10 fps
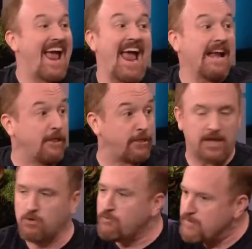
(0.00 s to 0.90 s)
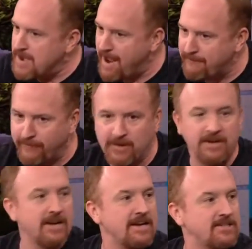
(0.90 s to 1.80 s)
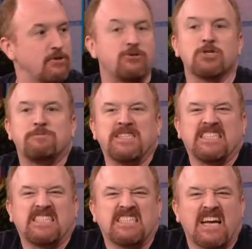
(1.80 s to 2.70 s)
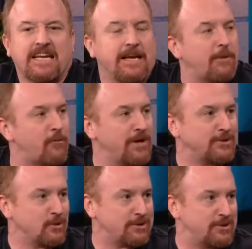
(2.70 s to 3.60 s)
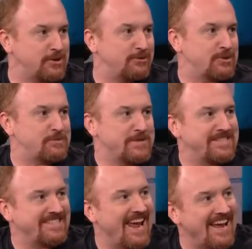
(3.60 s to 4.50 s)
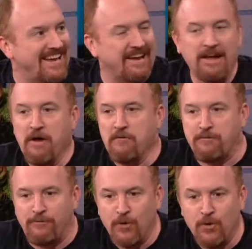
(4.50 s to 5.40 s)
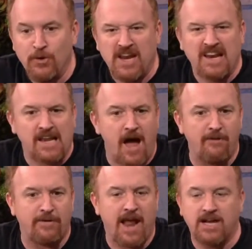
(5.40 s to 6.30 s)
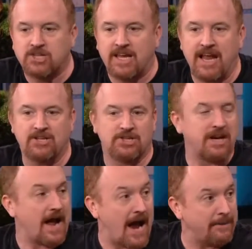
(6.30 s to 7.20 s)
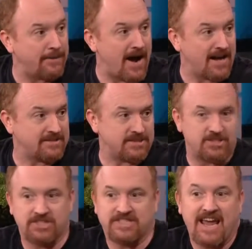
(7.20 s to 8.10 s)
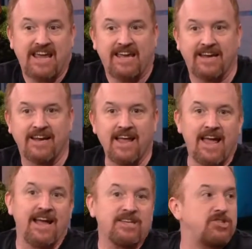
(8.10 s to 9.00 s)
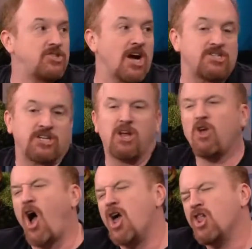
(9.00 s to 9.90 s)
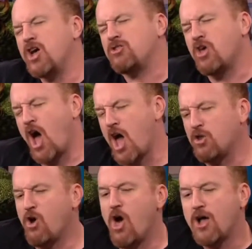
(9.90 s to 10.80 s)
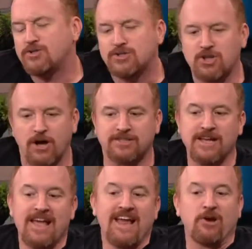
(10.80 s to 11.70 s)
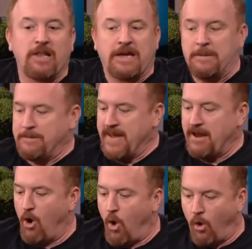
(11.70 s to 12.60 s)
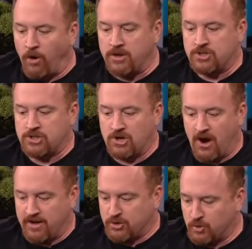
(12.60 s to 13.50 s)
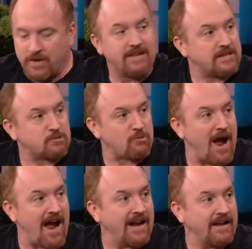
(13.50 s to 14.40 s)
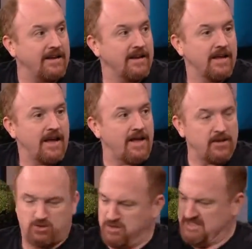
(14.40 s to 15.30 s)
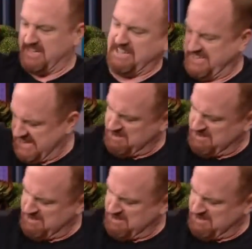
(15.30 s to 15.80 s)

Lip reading: anything. You've just been sucking up resources. You've just been taking food and love and education and iPods and just taking it and judging it. Yeah, I like that. Oh, that sucks. You're like a big orange on a tree that's rotting, and the tree's like, get